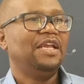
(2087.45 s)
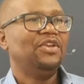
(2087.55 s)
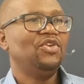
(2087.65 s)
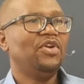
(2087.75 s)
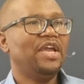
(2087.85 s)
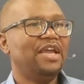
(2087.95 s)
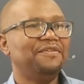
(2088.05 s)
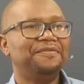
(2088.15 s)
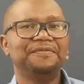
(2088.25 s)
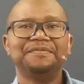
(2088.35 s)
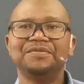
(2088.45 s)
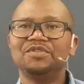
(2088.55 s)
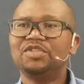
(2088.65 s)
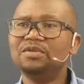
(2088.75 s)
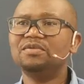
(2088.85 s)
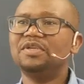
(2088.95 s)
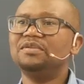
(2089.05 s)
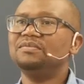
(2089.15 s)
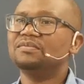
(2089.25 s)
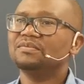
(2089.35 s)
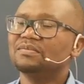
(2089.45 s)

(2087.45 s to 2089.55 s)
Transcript: and you have children